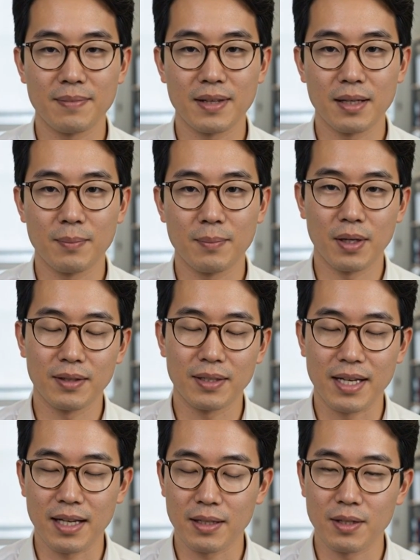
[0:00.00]
as of
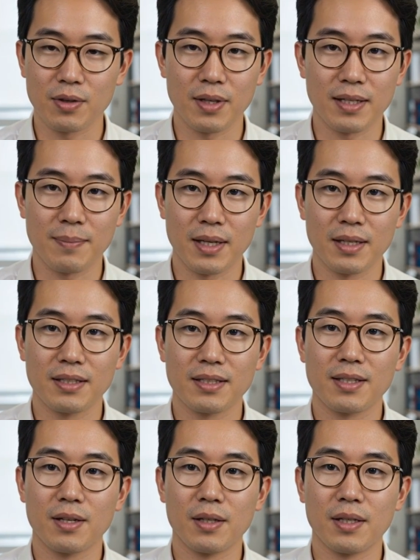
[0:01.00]
standard transparent
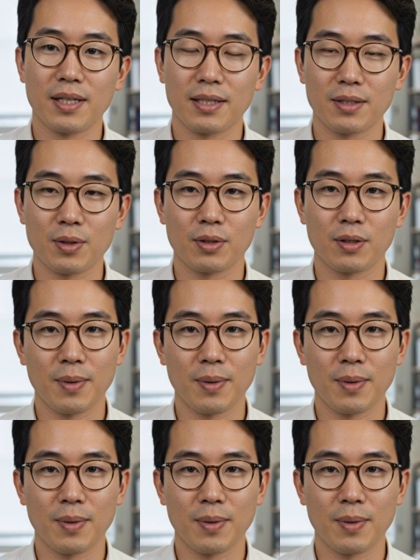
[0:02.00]
security disclosure